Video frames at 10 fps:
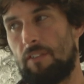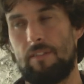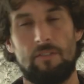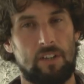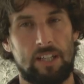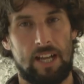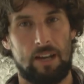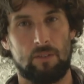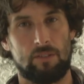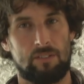for everything
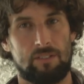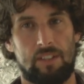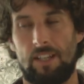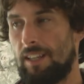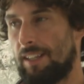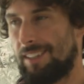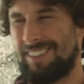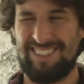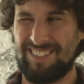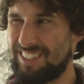else,
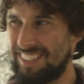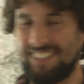this kind